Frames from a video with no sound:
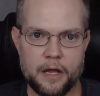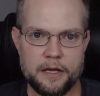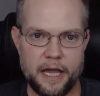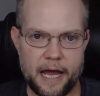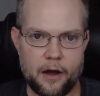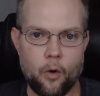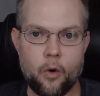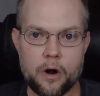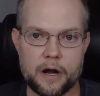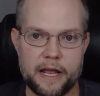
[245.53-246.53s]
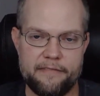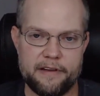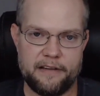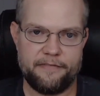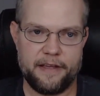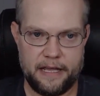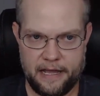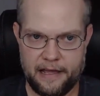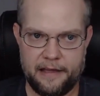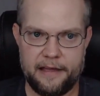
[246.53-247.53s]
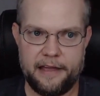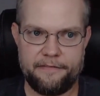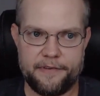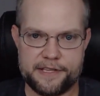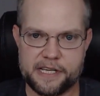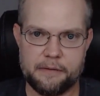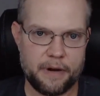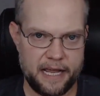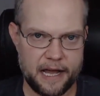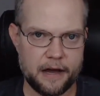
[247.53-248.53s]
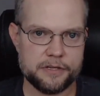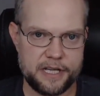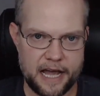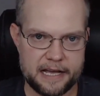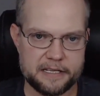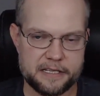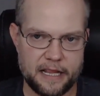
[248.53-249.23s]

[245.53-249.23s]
Yeah, or even if it's somebody else, yes,